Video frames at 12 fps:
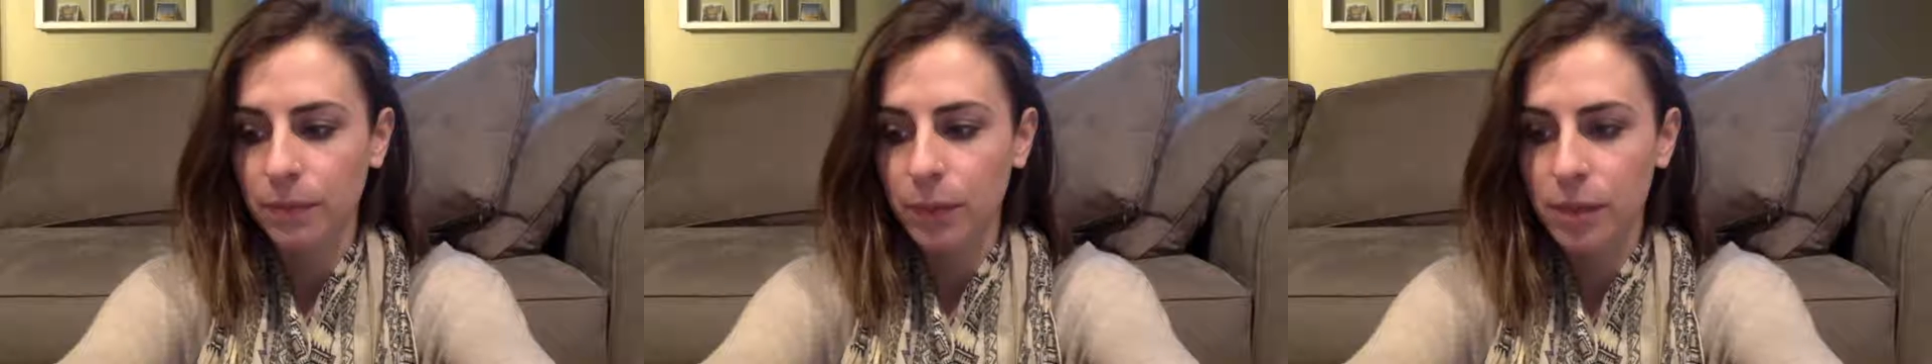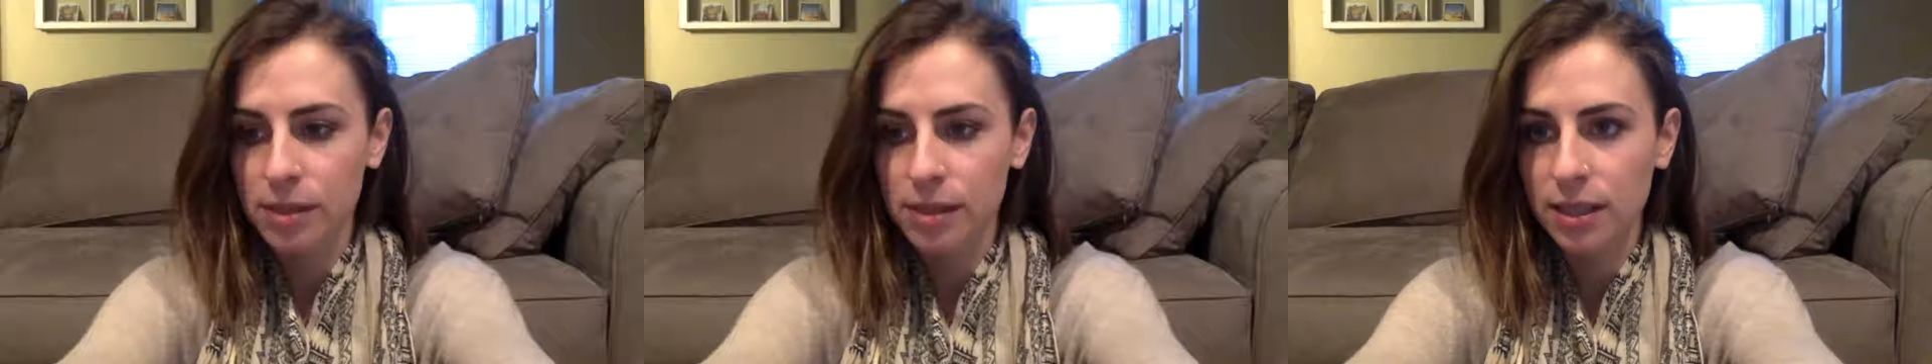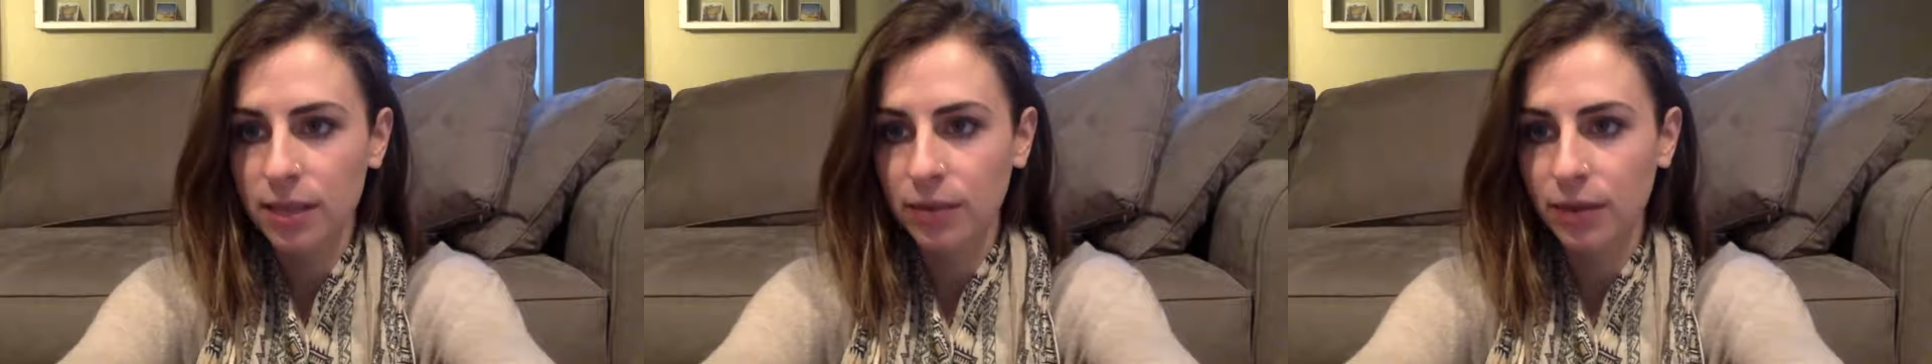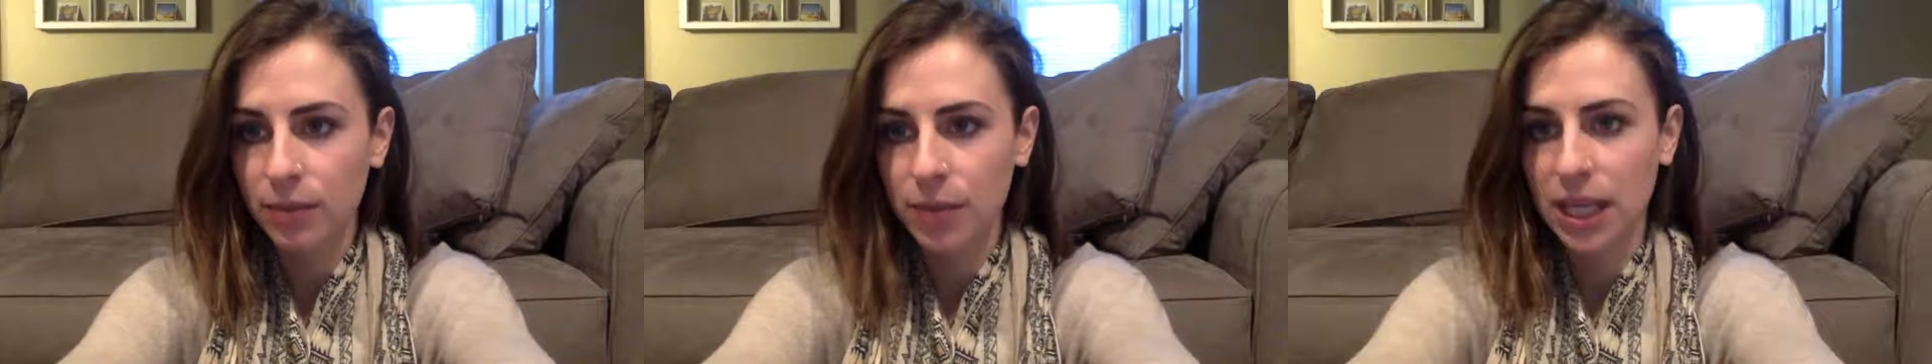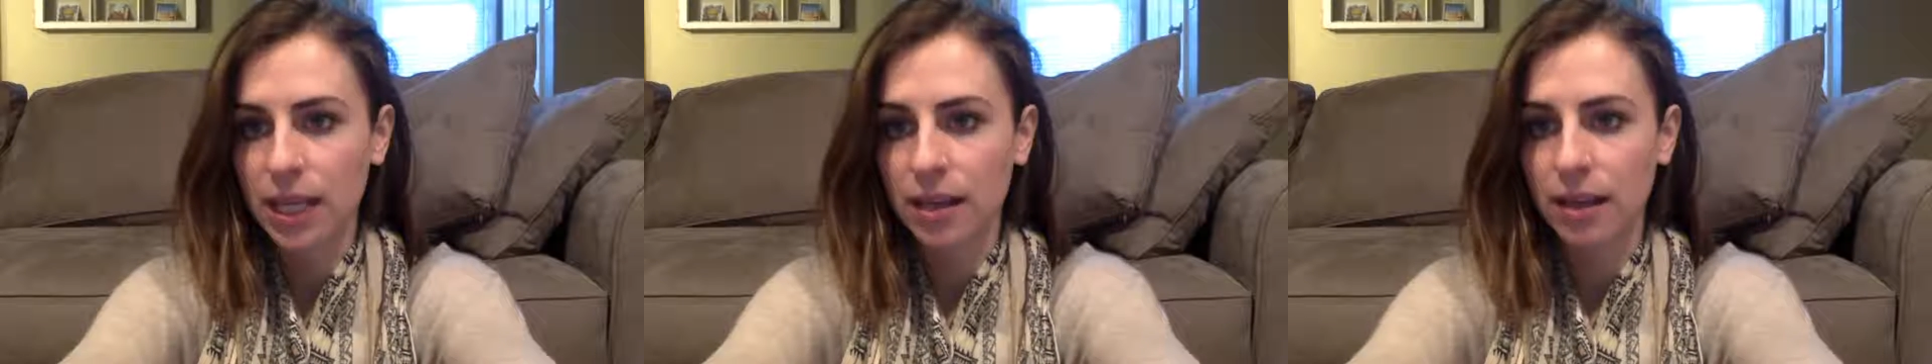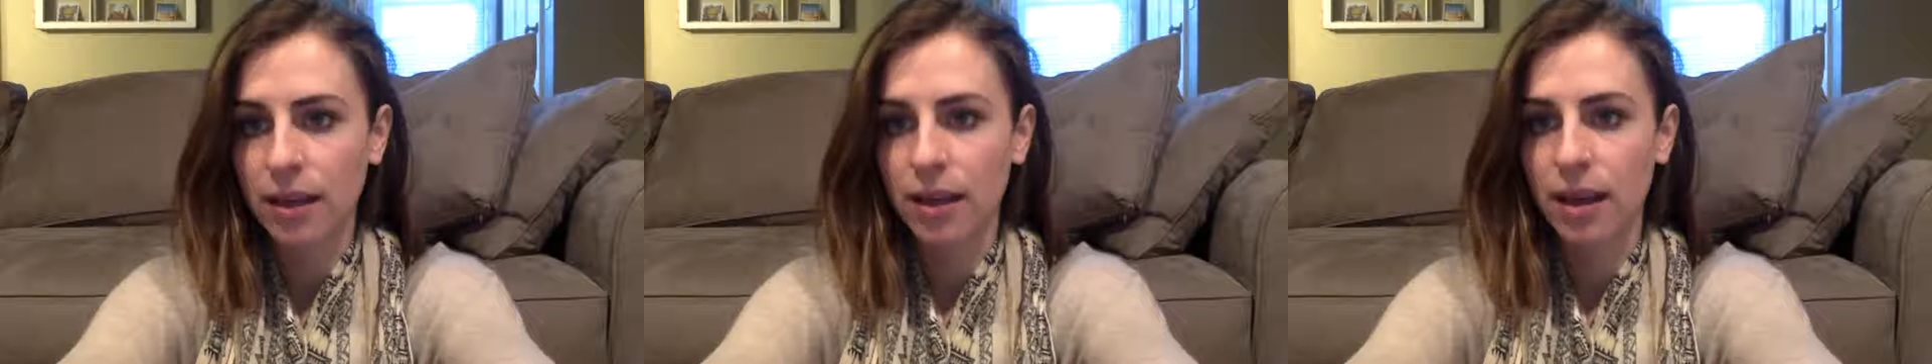Personally, for me,
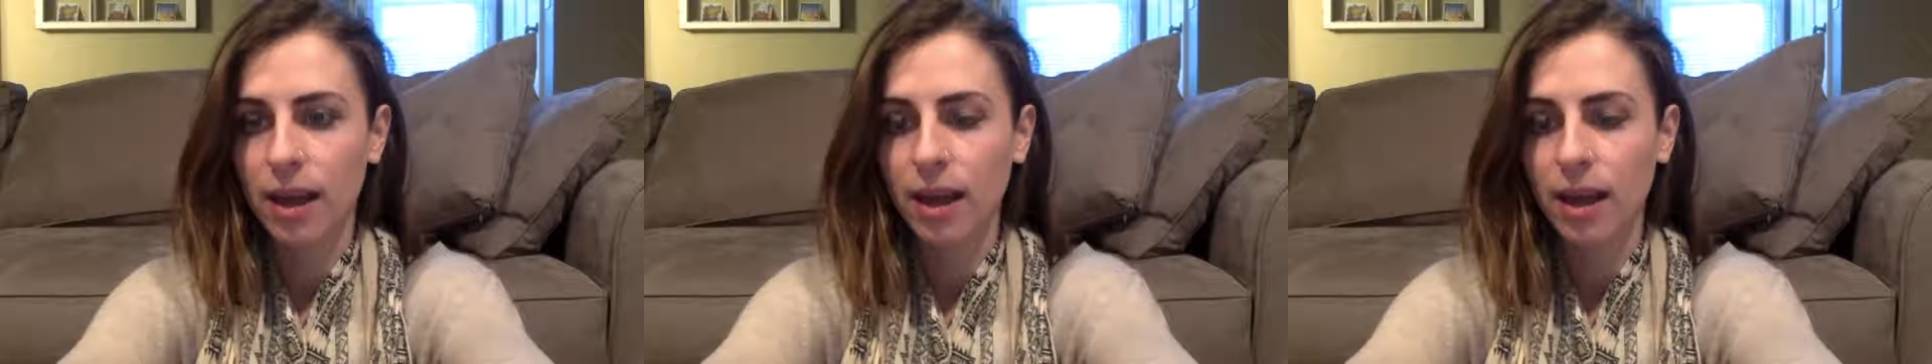it